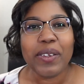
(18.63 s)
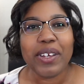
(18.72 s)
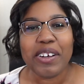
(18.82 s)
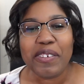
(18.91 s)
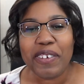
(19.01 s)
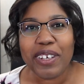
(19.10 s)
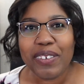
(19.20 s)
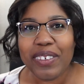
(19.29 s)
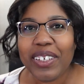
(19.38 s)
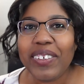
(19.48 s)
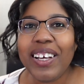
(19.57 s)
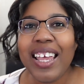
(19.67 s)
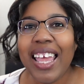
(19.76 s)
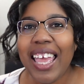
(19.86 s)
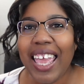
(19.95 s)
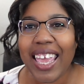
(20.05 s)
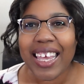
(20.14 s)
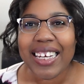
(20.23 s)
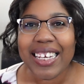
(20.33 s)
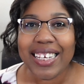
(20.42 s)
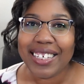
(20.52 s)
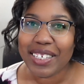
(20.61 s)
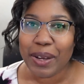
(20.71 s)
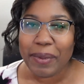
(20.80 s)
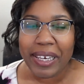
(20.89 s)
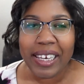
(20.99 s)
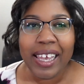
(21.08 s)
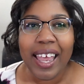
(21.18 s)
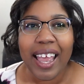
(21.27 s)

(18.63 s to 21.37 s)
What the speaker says: There are a few of you and it is coming.